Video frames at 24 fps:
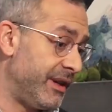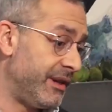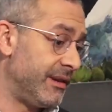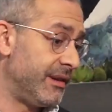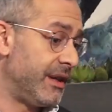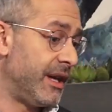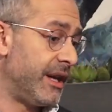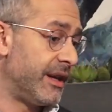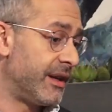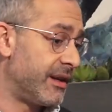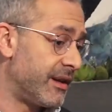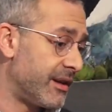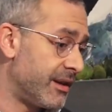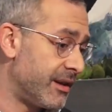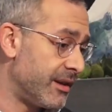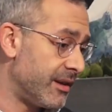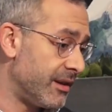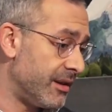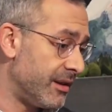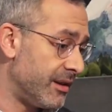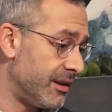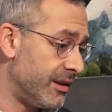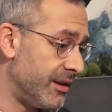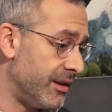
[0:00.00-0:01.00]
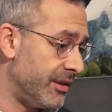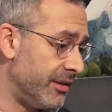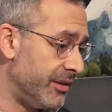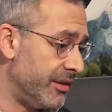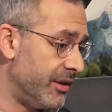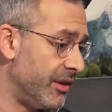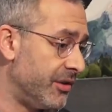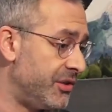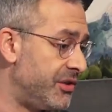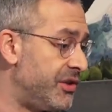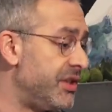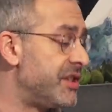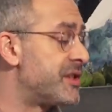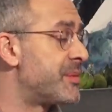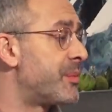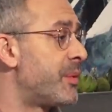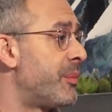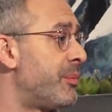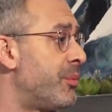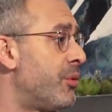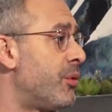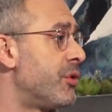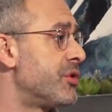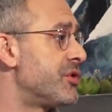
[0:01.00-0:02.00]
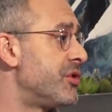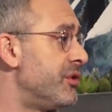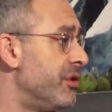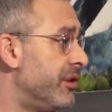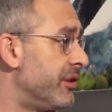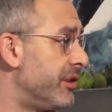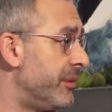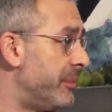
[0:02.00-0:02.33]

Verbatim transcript: like an, a disproportionate